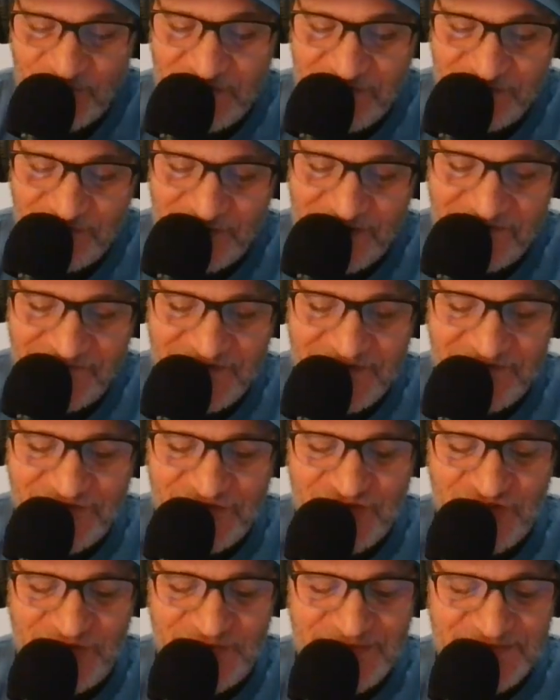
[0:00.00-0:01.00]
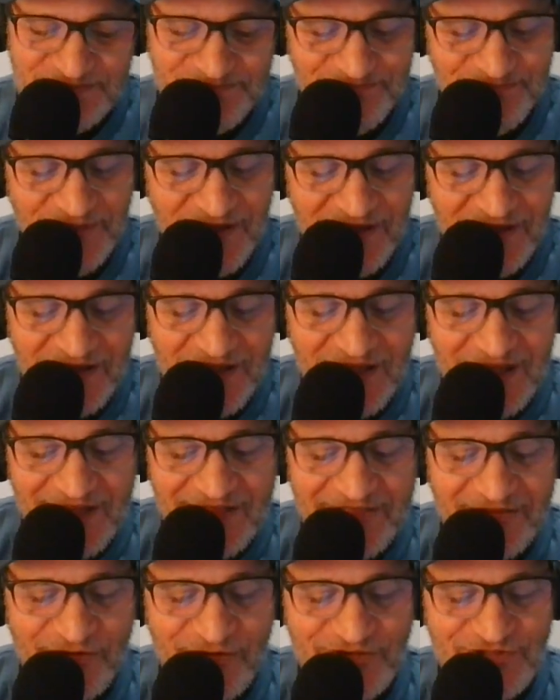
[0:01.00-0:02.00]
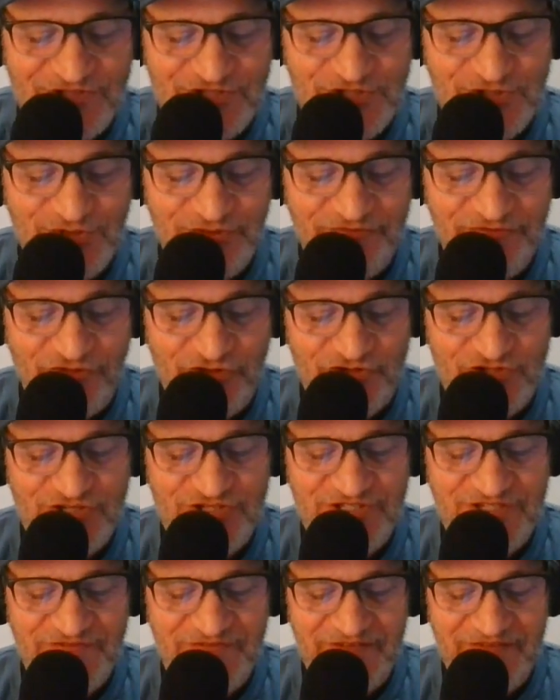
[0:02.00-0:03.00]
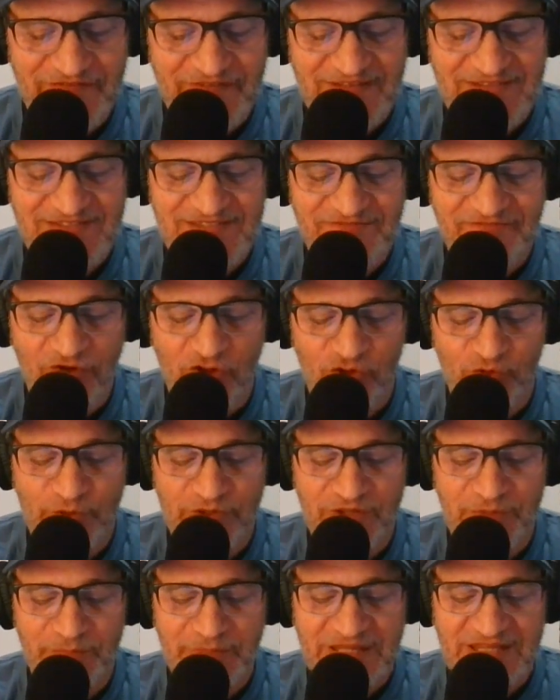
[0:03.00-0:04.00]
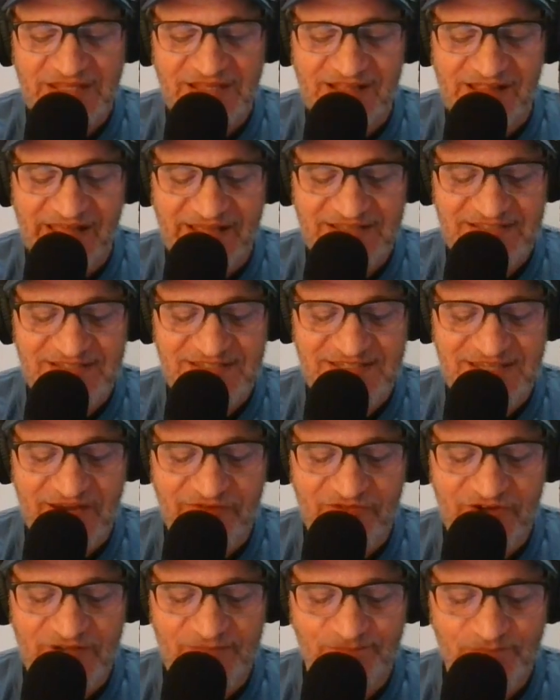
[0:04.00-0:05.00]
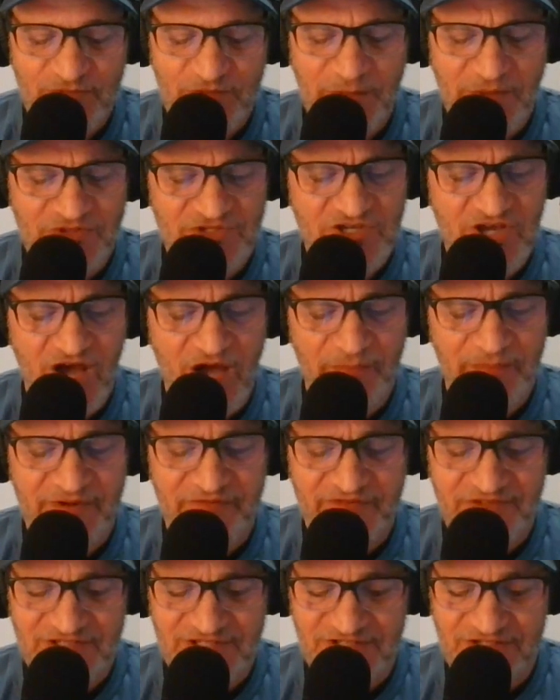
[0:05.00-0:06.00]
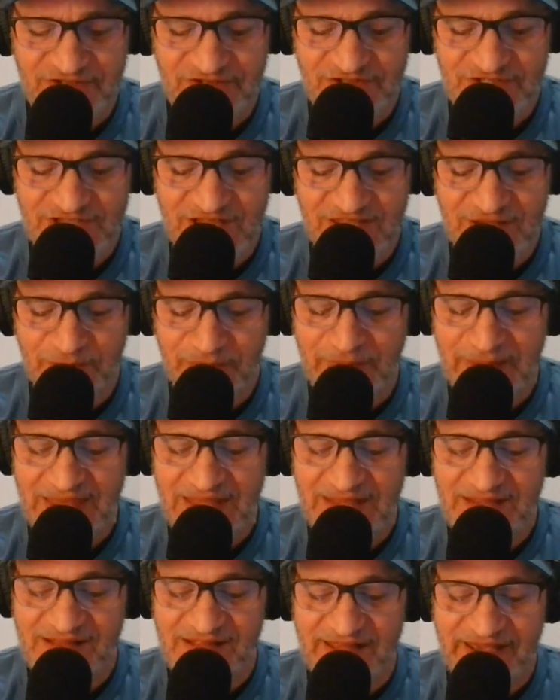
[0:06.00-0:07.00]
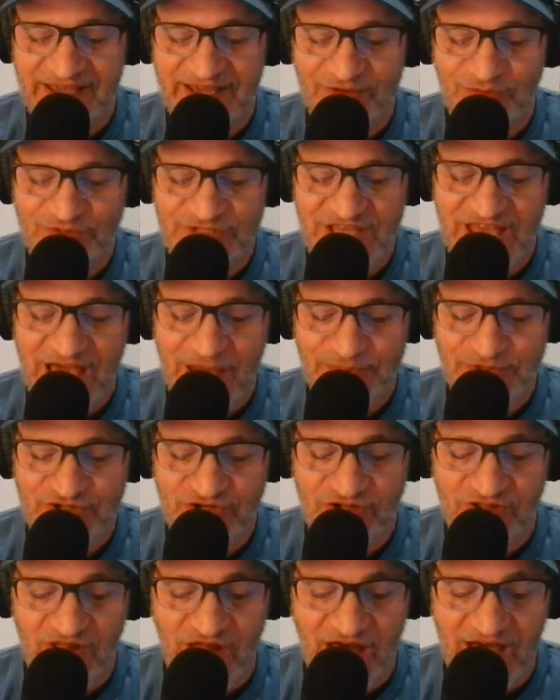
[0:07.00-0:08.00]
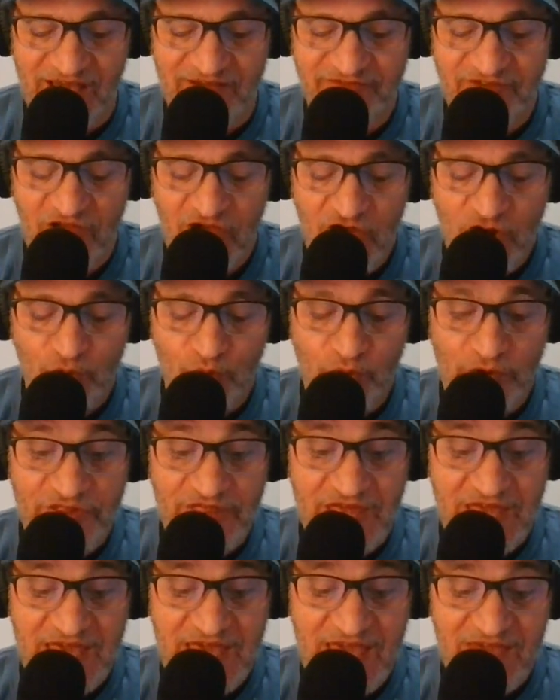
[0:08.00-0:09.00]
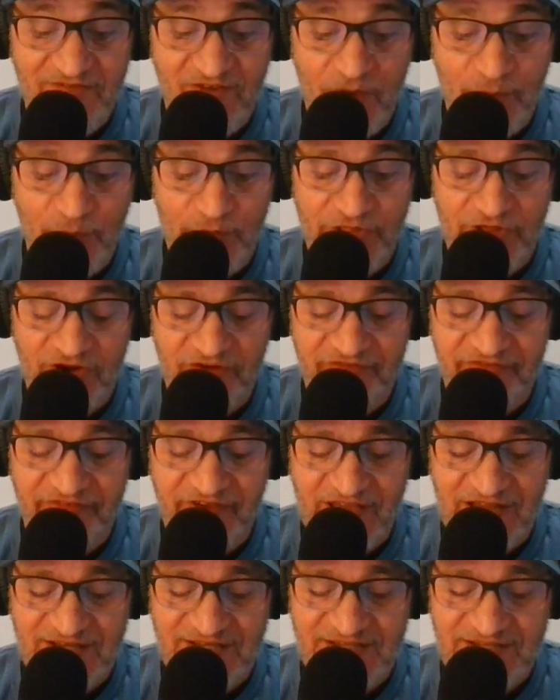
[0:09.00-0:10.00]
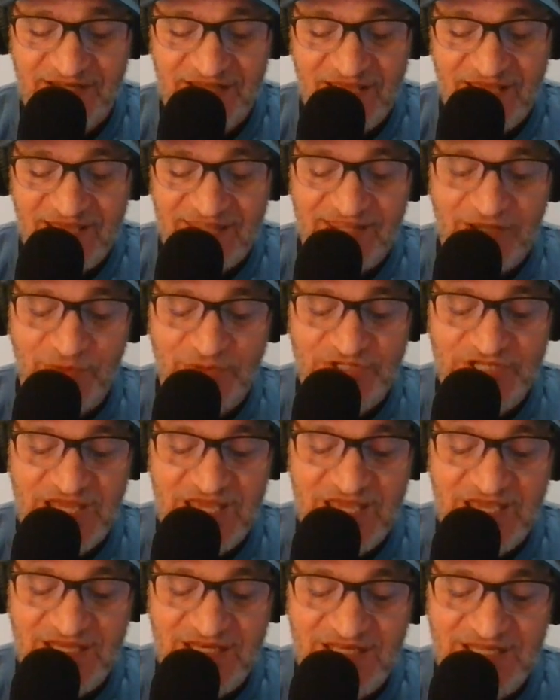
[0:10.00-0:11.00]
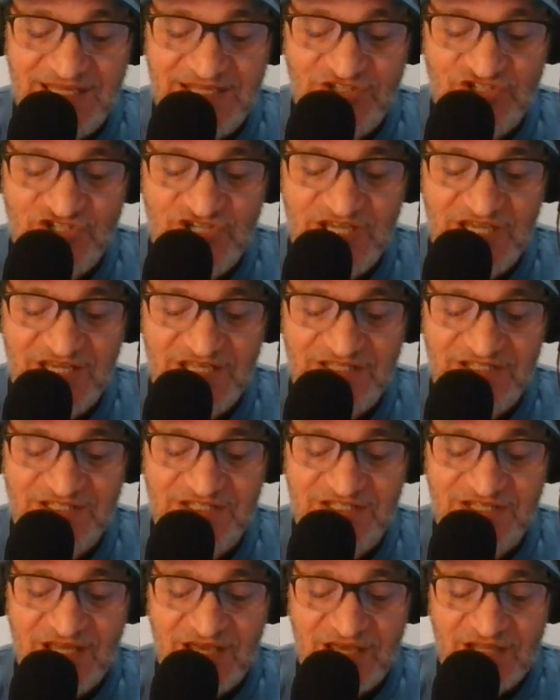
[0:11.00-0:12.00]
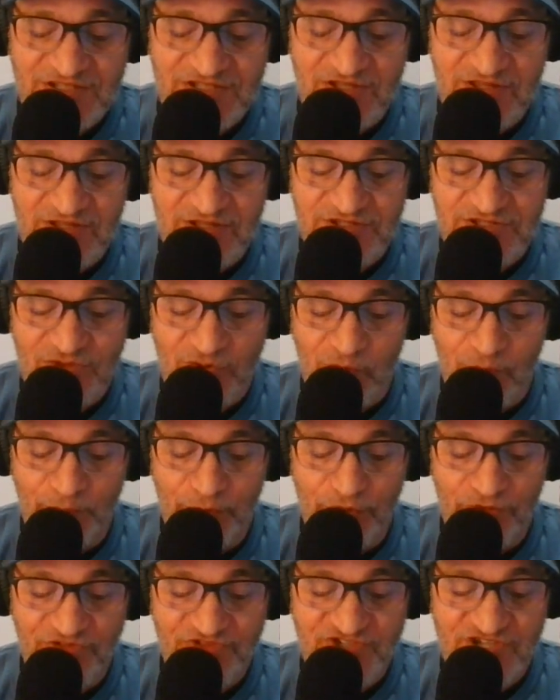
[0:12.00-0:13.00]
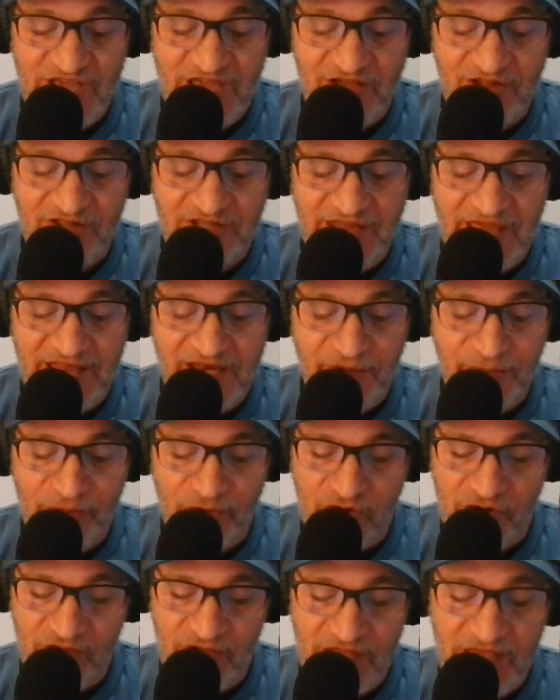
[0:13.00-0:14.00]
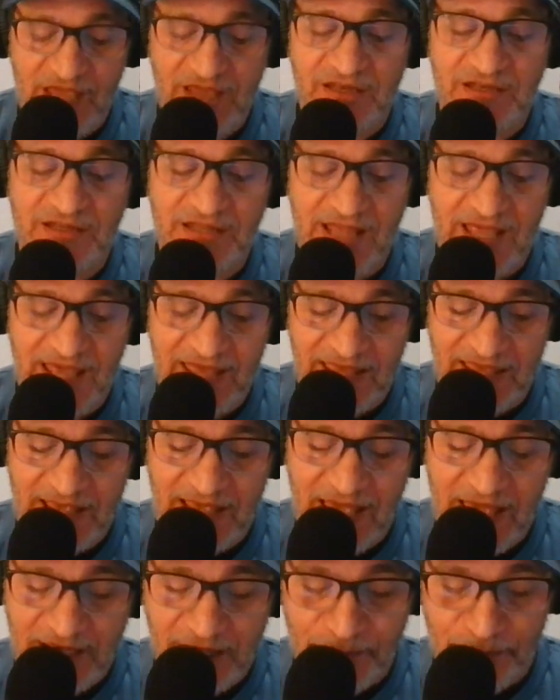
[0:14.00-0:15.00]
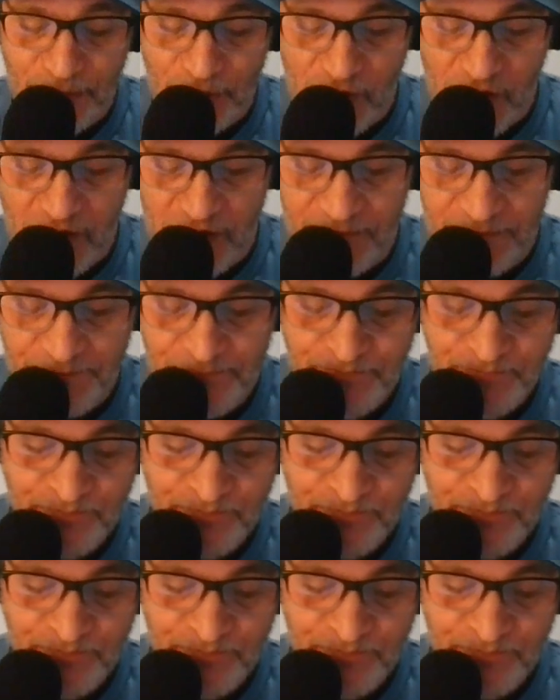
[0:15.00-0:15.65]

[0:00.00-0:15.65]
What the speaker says: well, we have different dreams. There are two versions of the events following the Bean Clan's discovery. The most common of the two is that the Bean Clan was captured alive, where they gave up without a fight. They were taken in chains to the toll booth jail in Edinburgh,